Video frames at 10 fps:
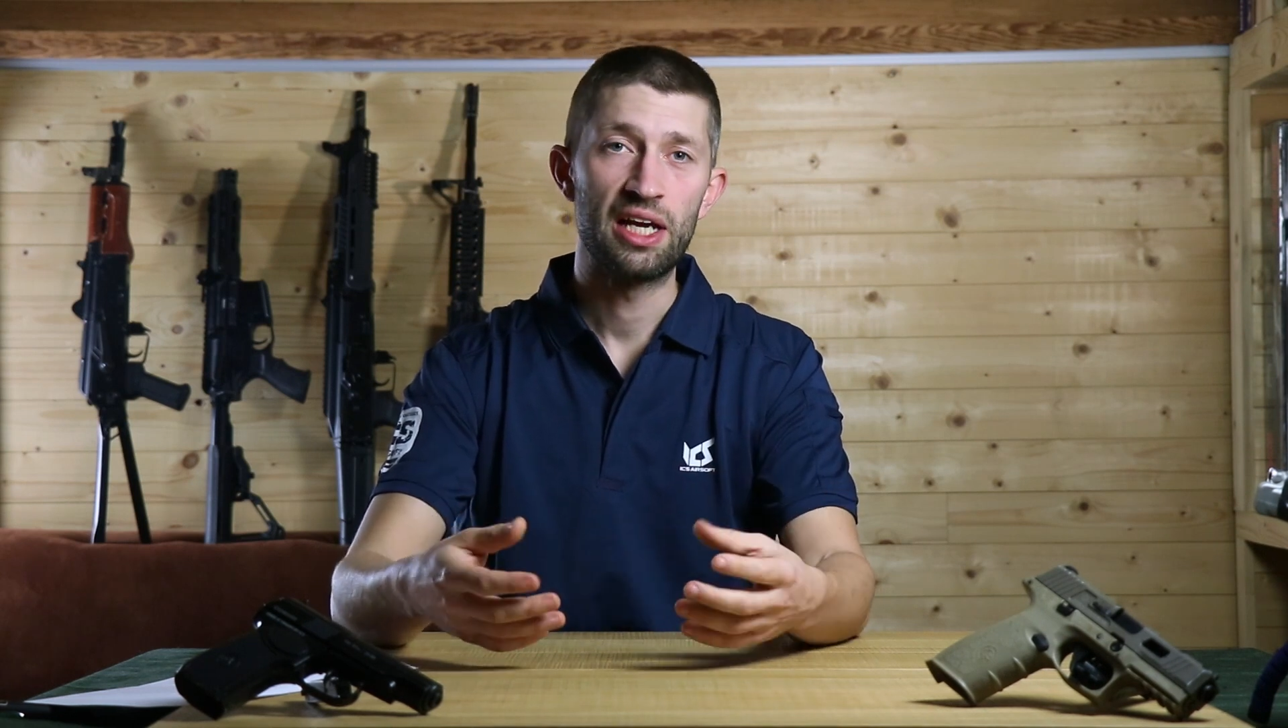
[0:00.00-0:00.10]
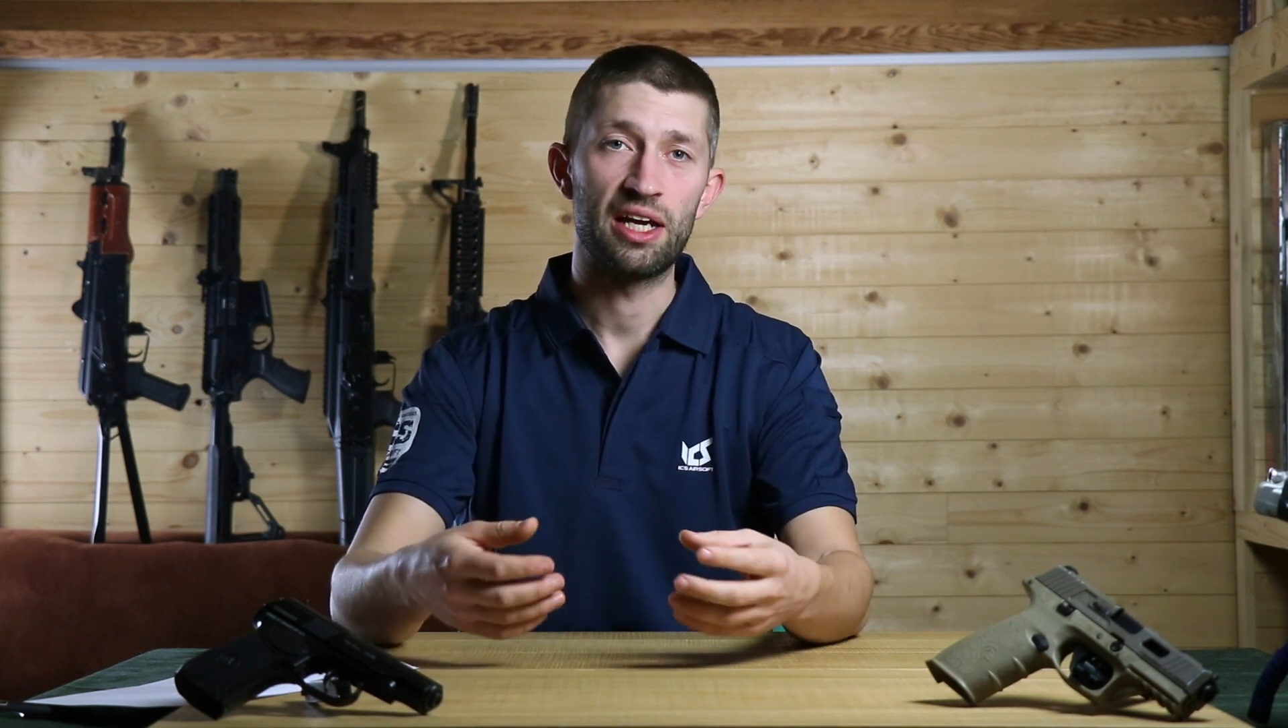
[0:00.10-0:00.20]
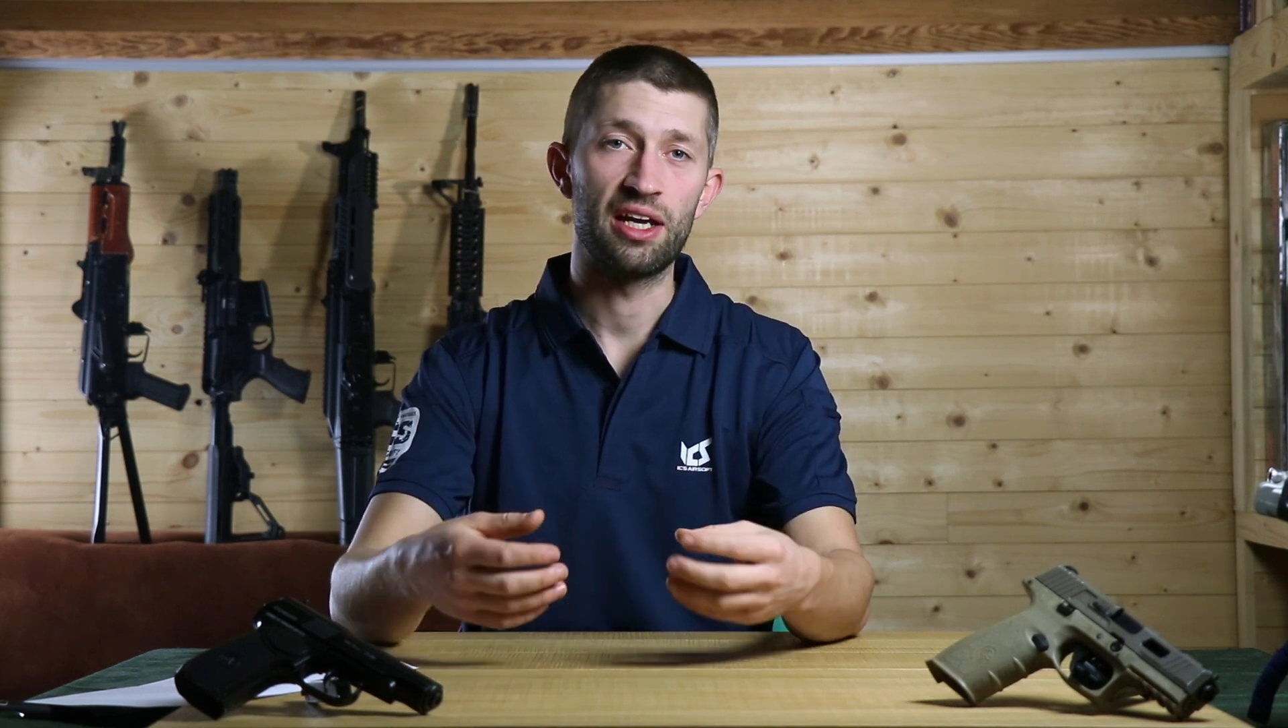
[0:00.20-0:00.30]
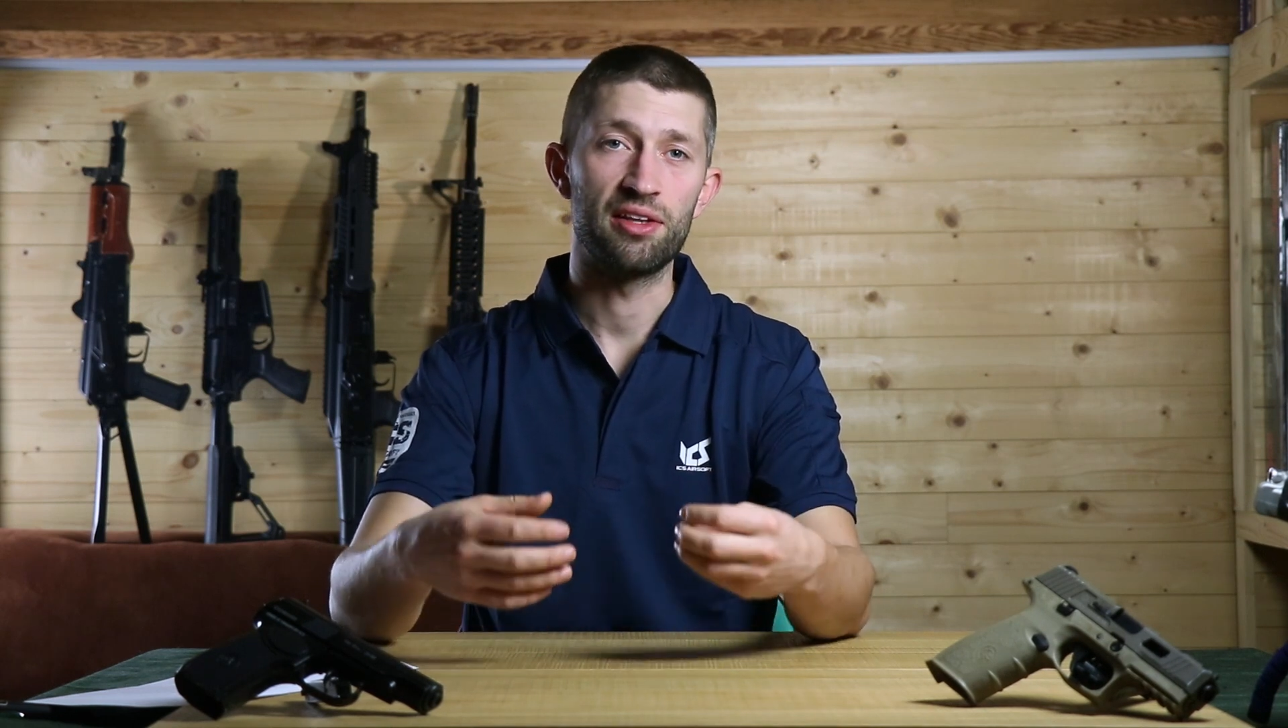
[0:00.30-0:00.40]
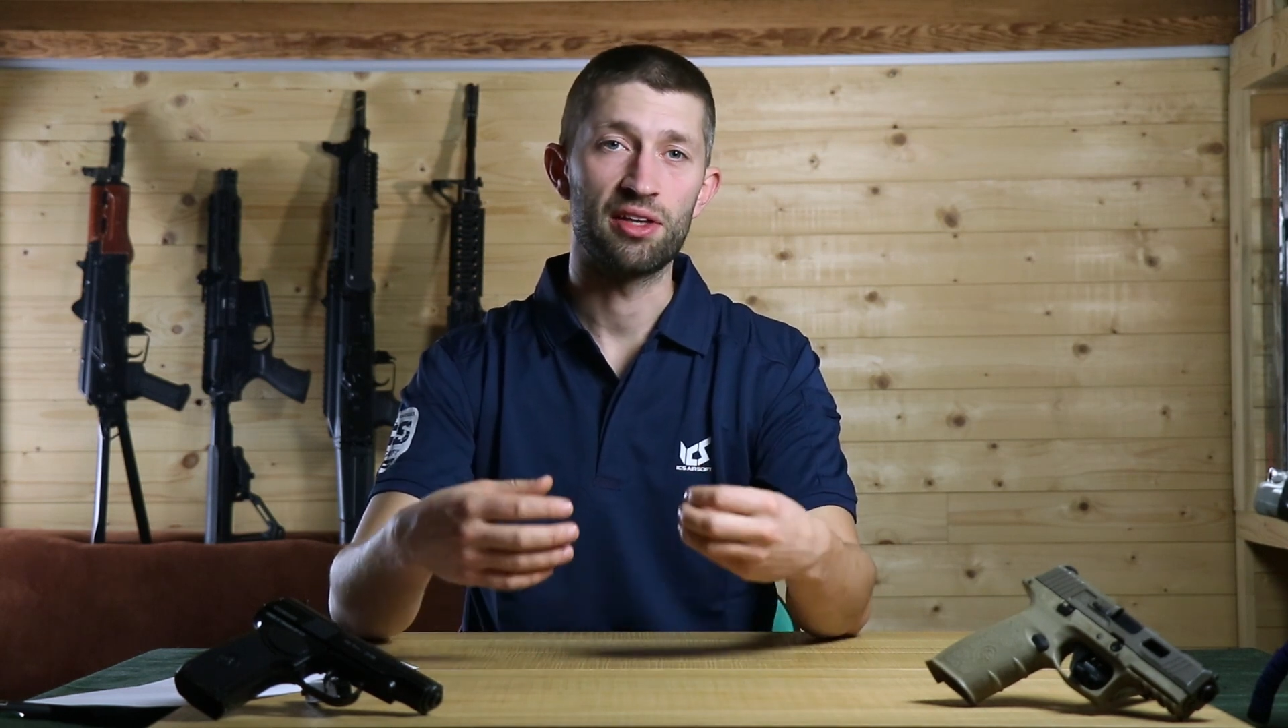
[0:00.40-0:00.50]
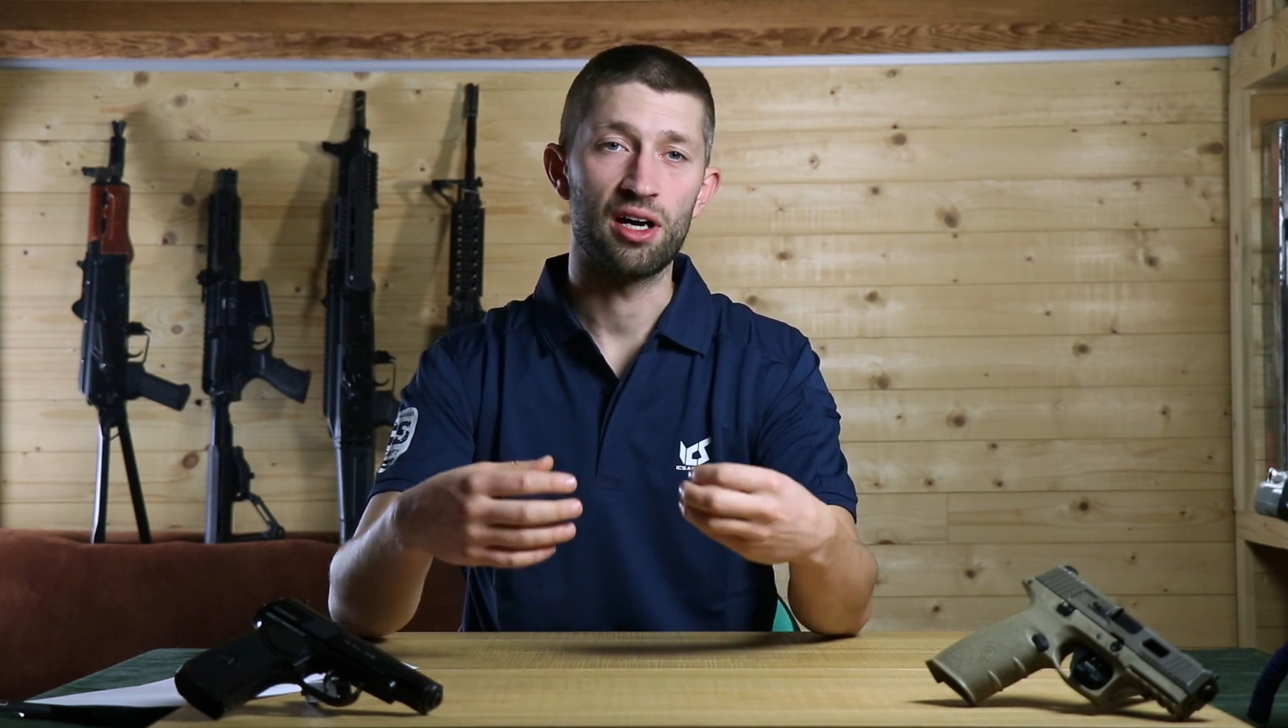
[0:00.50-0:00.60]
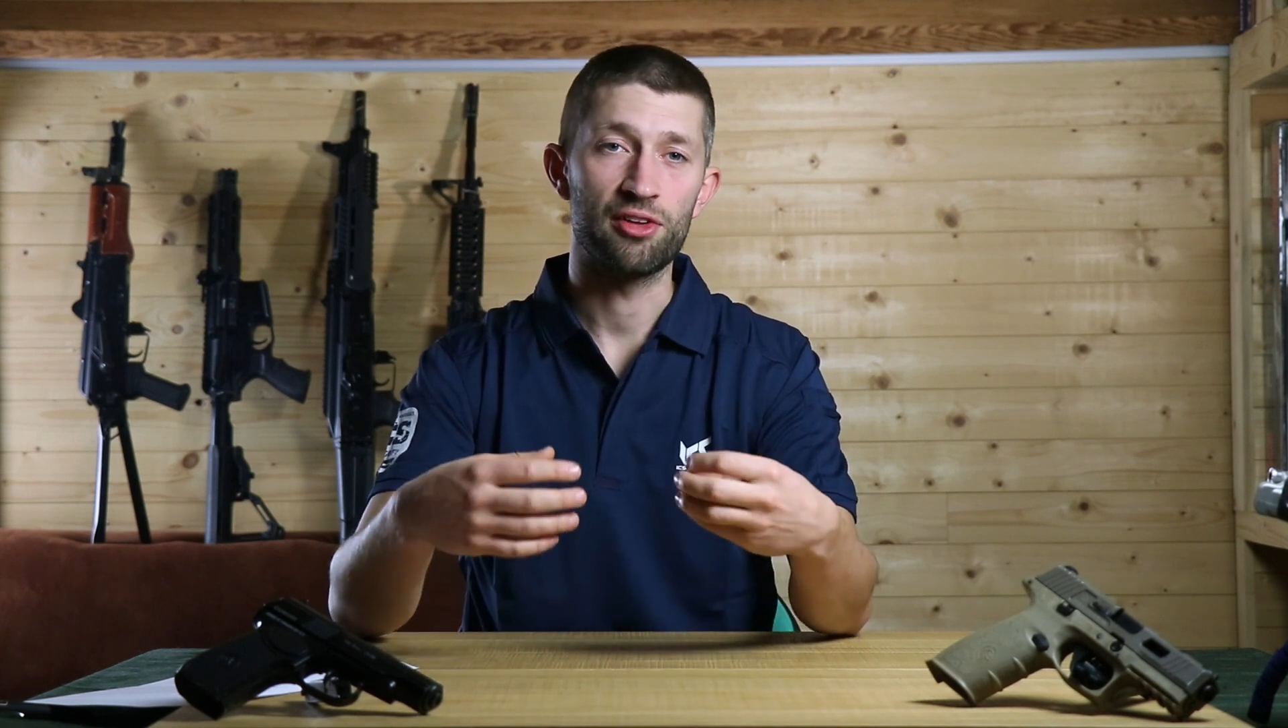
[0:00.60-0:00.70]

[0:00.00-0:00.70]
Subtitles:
and